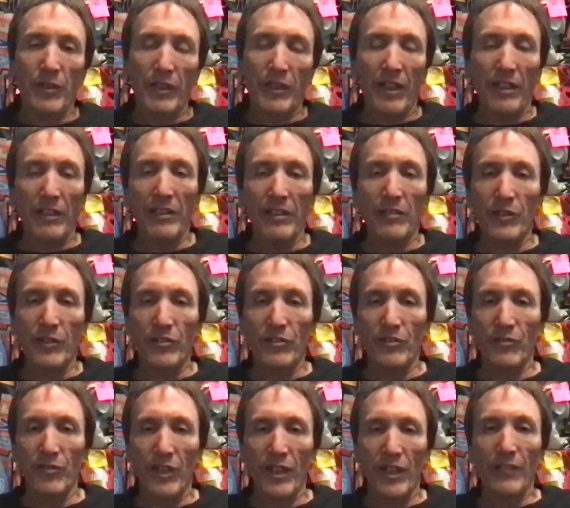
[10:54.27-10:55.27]
How can we
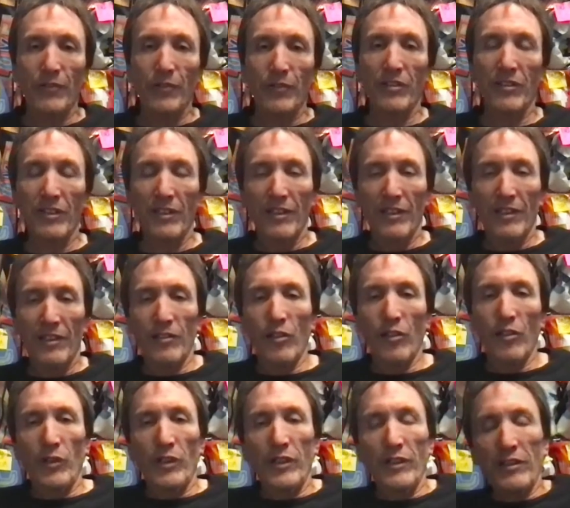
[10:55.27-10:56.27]
survive with
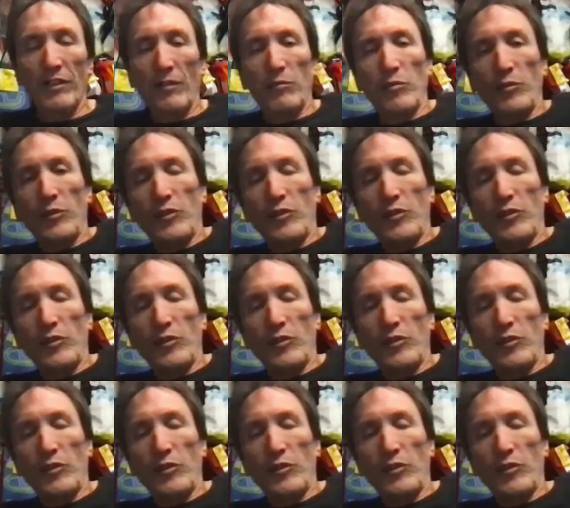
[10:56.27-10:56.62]
no income when we